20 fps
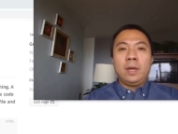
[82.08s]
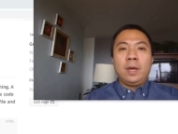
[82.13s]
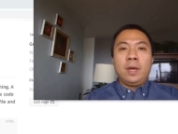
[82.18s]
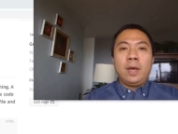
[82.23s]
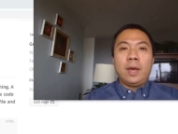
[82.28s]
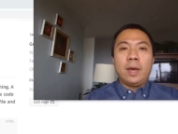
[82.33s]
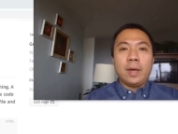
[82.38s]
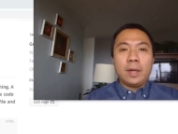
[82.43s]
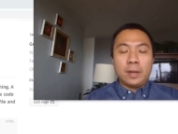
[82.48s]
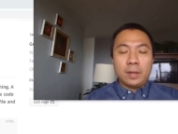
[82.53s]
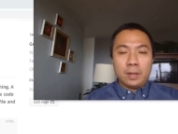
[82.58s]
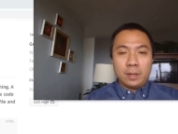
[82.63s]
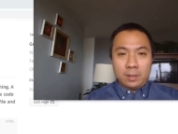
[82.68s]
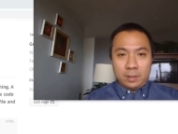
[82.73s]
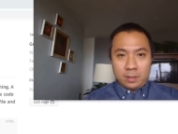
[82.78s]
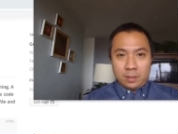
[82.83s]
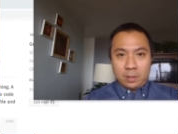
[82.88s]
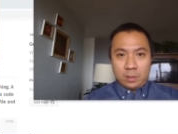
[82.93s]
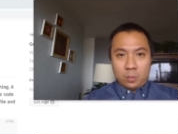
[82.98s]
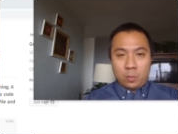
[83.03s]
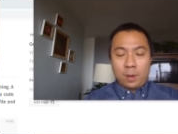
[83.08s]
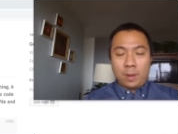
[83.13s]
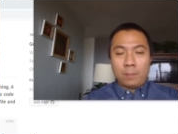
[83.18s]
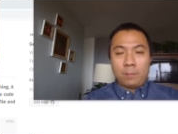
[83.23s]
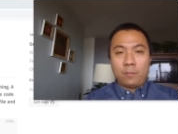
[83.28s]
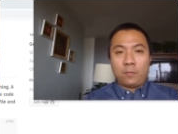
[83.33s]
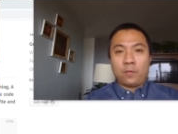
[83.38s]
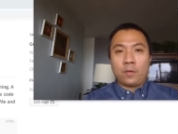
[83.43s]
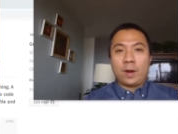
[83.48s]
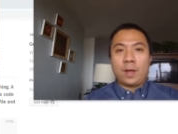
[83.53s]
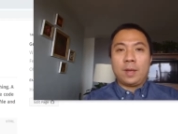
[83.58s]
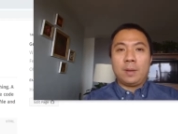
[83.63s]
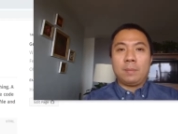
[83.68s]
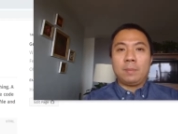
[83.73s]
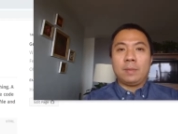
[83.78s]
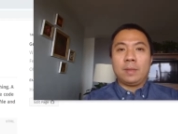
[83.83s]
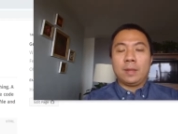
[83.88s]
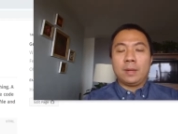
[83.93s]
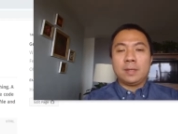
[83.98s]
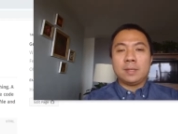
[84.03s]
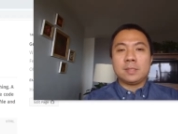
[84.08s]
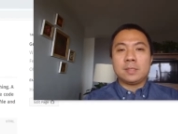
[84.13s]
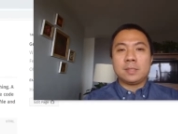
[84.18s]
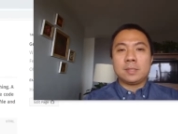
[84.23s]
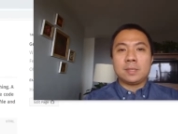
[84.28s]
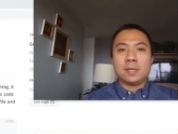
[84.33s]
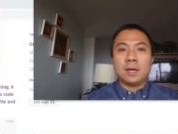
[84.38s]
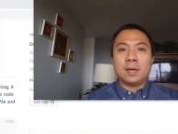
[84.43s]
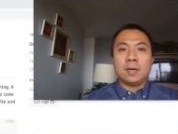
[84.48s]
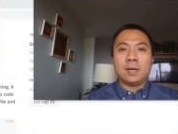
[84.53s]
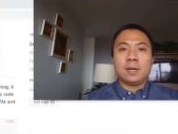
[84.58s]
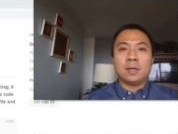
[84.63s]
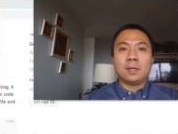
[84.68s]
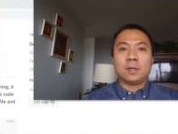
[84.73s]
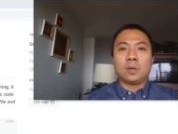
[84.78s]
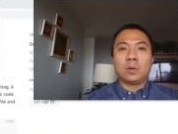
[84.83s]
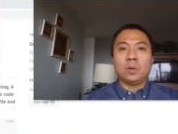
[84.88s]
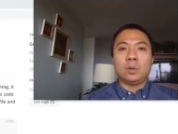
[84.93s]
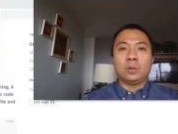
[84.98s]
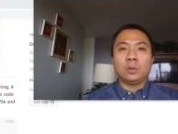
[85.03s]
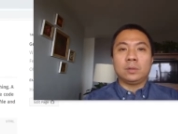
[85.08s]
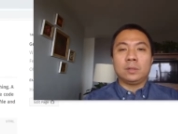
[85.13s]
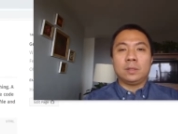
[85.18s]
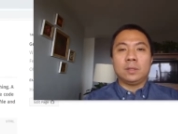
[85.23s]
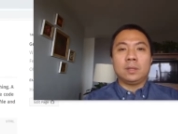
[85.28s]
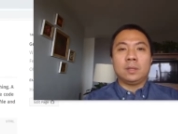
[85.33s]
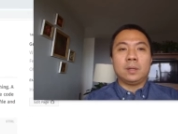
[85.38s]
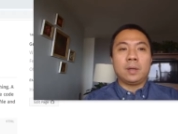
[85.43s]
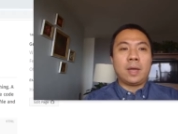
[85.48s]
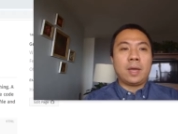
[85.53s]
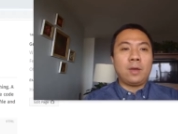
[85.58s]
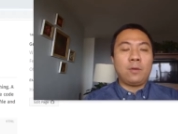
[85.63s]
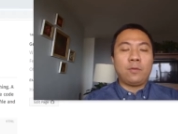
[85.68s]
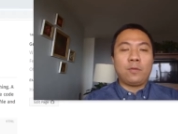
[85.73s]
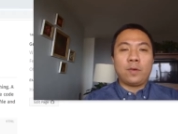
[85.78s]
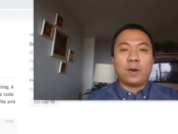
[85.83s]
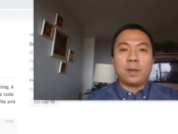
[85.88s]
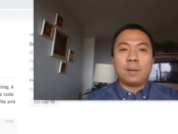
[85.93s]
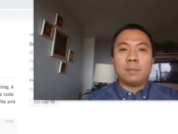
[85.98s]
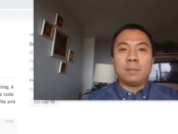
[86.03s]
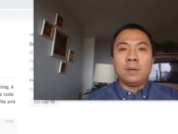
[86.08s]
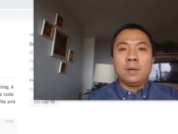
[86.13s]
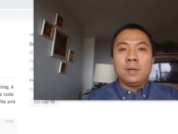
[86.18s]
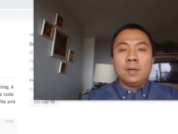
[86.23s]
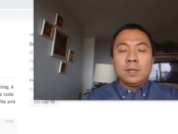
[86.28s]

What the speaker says: and a web frame that is called Aframe.